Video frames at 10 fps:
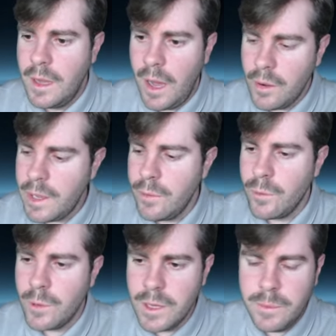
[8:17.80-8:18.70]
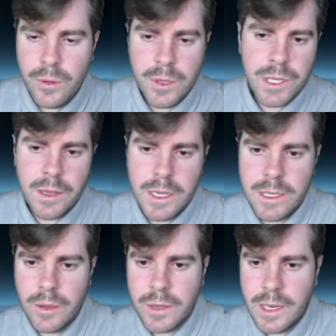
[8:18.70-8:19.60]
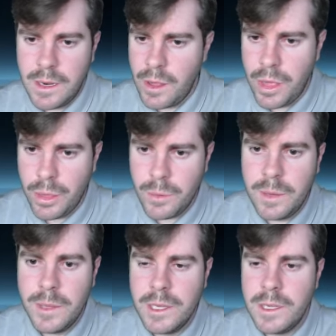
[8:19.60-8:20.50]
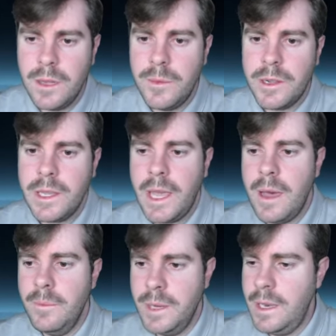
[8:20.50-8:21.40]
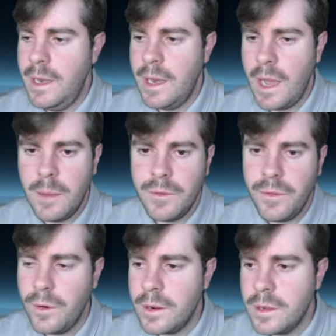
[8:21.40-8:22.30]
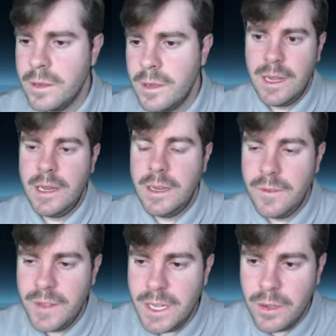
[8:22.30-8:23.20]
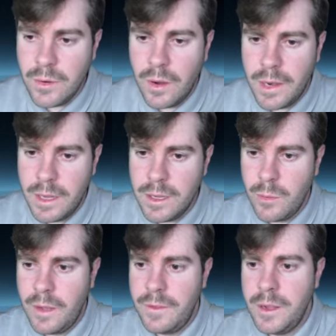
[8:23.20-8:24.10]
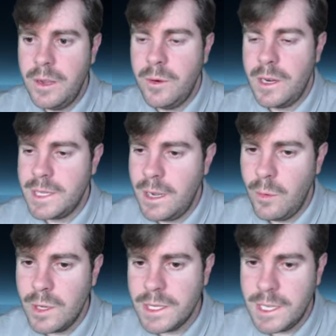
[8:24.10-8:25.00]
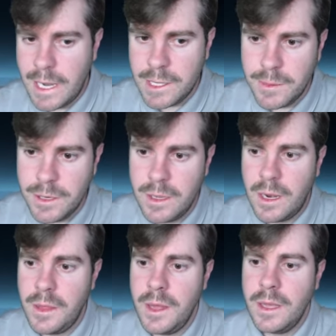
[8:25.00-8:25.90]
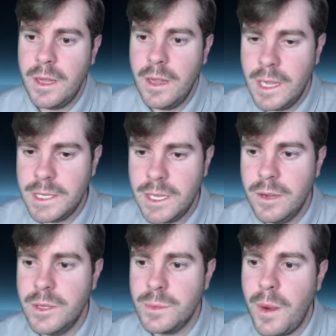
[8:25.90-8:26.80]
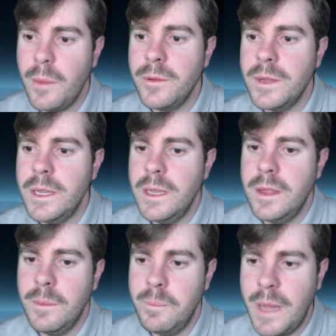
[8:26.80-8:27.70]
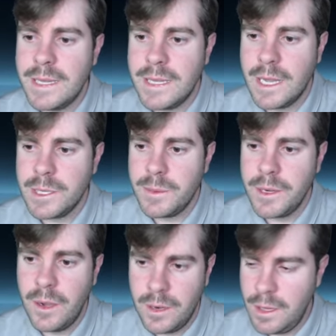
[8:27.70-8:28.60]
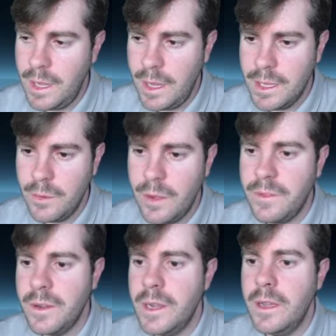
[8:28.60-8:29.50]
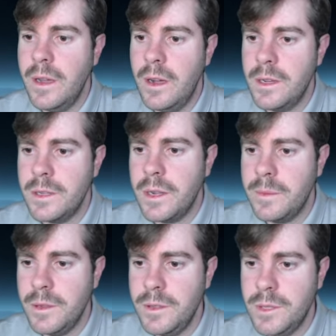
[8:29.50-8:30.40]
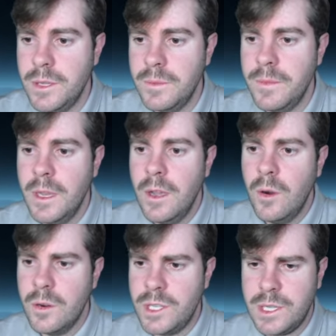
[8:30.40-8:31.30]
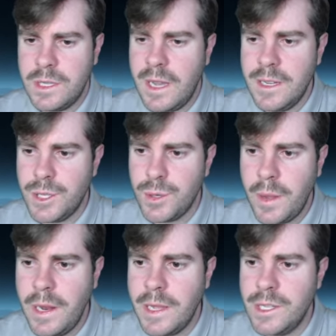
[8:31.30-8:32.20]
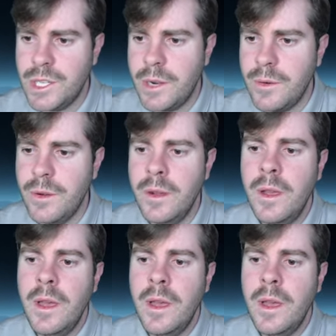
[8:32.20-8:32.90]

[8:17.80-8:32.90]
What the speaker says: I'll get really bullish on that token at a $3 million market cap, but not before. I did a video on Elliott Wave Theory where I said I wasn't an expert, and I think Alessio is probably the best expert on Elliott Wave Theory on crypto YouTube, or just kind of trading in general.